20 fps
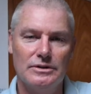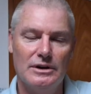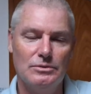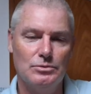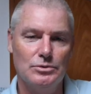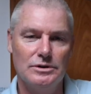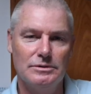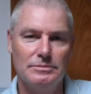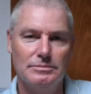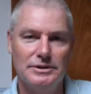That
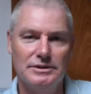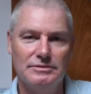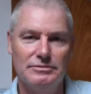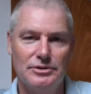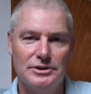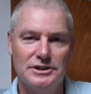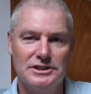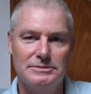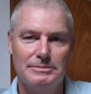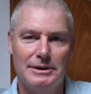wouldn't be
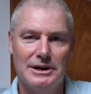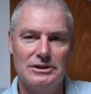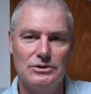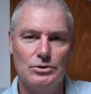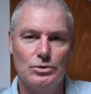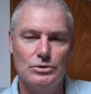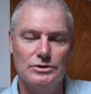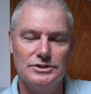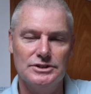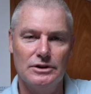very smart
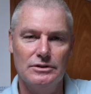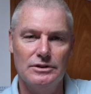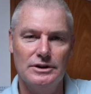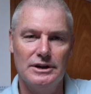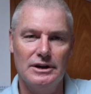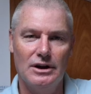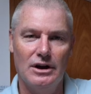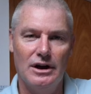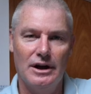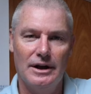at all. So
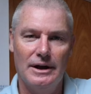the